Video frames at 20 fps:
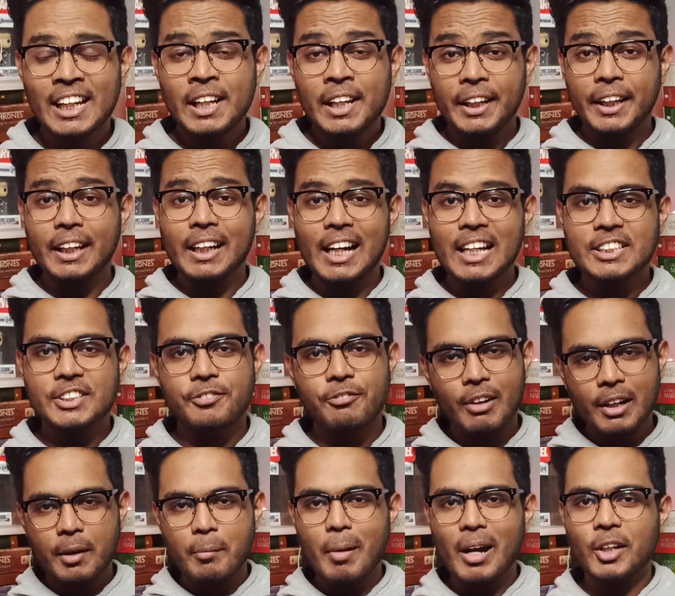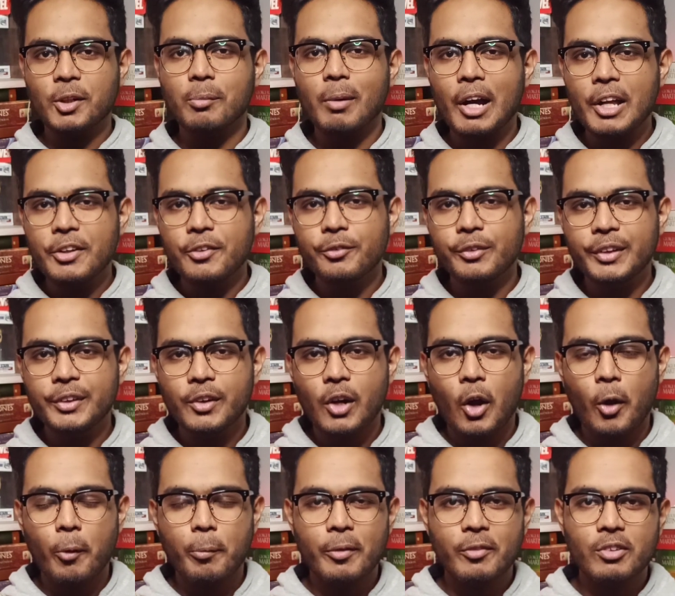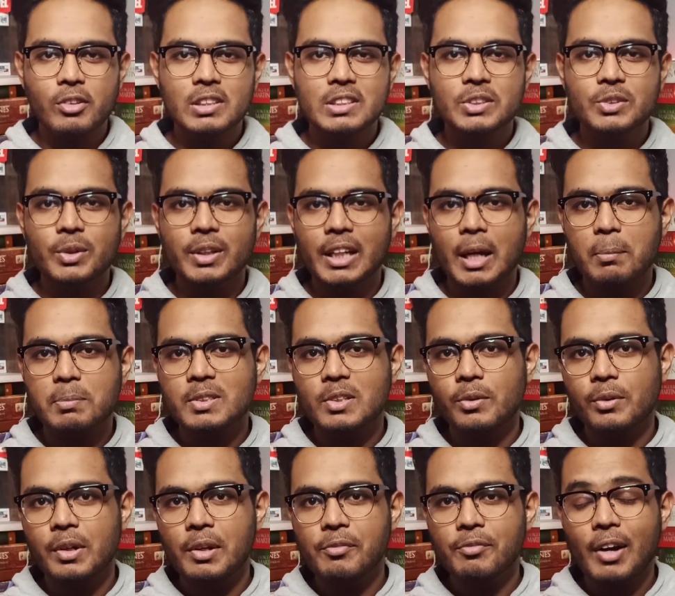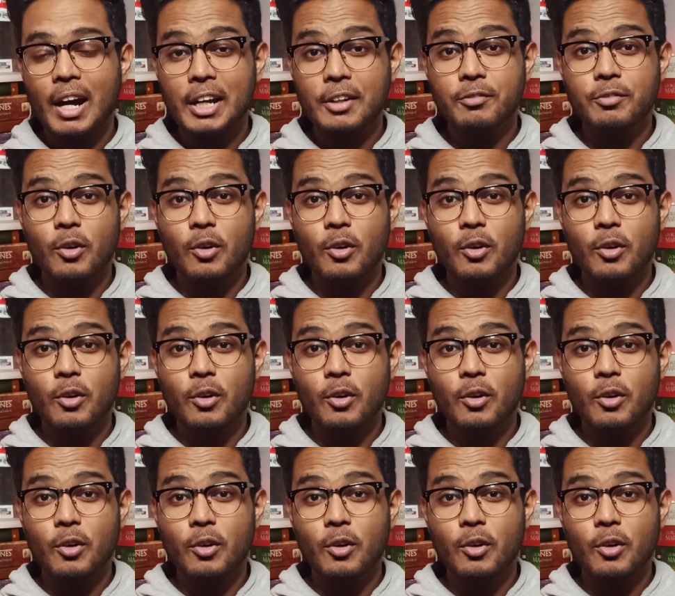Hey guys, and welcome back to my new video. I hope everyone's doing absolutely fine.